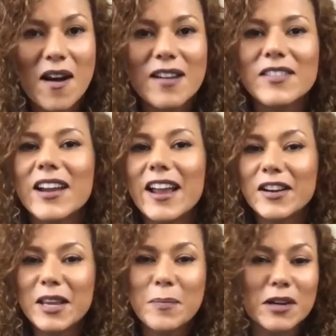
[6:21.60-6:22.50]
Are there
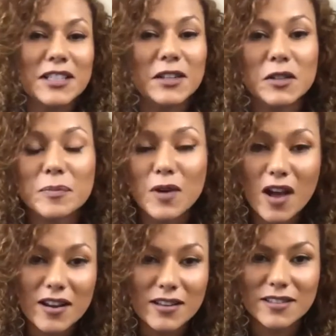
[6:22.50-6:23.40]
any particular
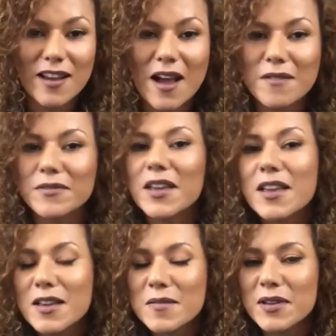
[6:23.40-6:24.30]
products that have
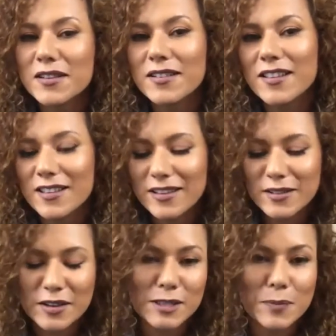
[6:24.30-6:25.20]
been
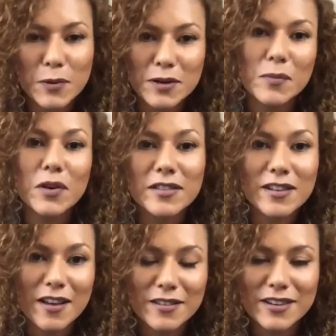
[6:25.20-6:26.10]
exploding more than
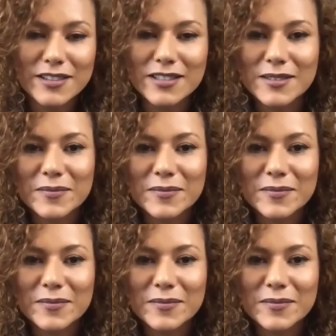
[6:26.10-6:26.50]
others?